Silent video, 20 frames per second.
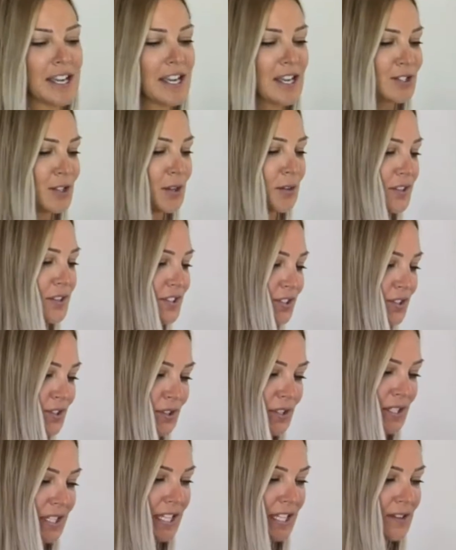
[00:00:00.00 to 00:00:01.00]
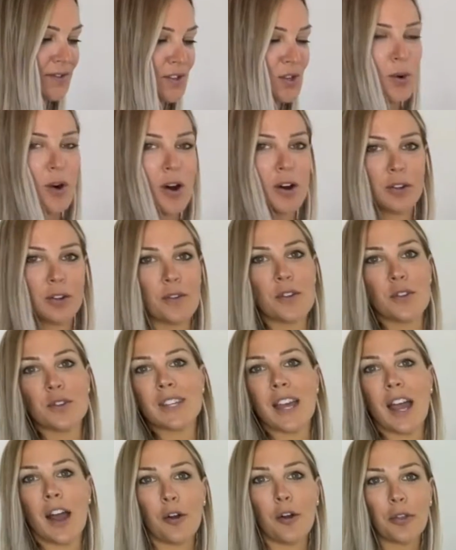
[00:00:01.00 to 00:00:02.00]
So this is gonna give you all of those
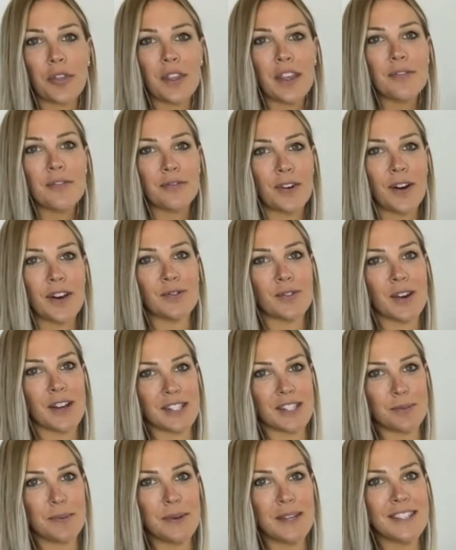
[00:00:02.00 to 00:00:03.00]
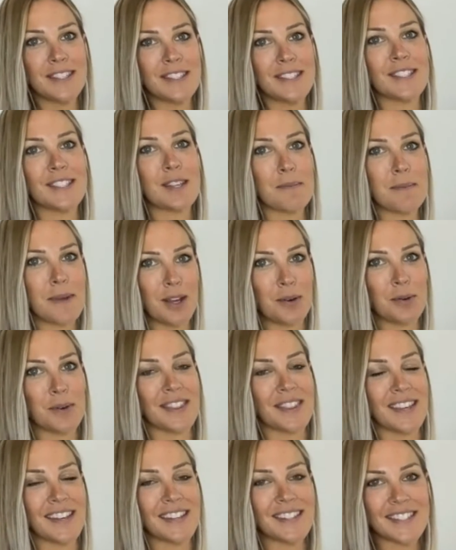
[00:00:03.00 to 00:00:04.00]
healthy, fun recipes to make with
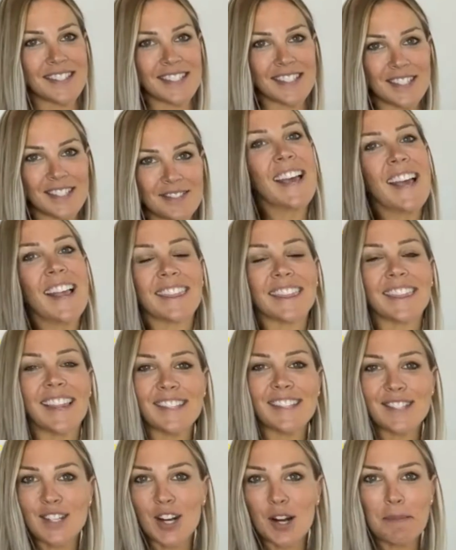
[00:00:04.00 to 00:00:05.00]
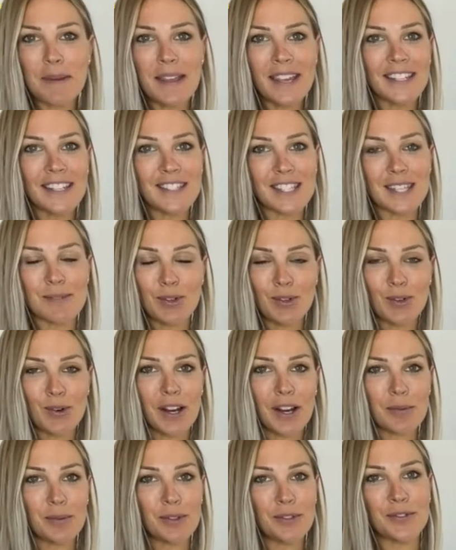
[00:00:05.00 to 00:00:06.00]
this. Let's start making some
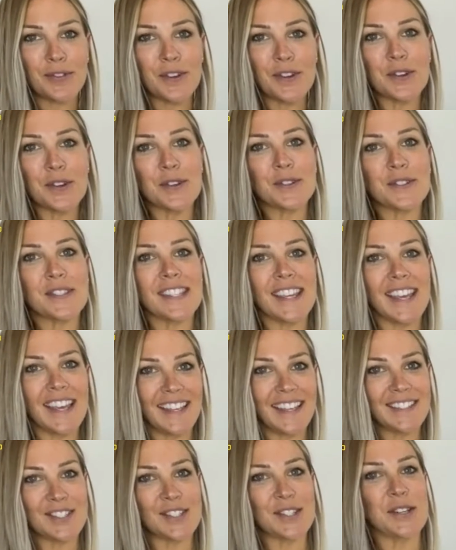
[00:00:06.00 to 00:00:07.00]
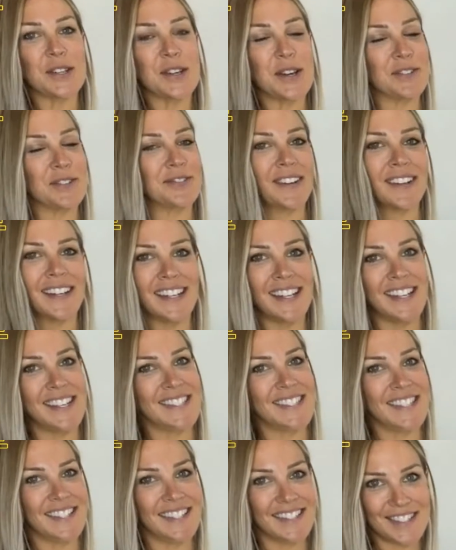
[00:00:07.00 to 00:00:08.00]
incredible foods and show you how fun and easy
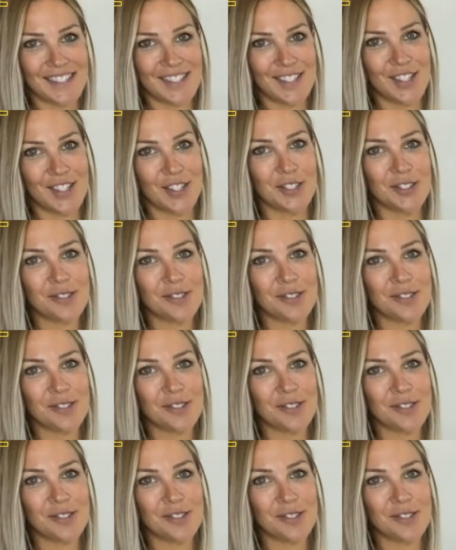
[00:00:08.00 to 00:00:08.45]
it is to do.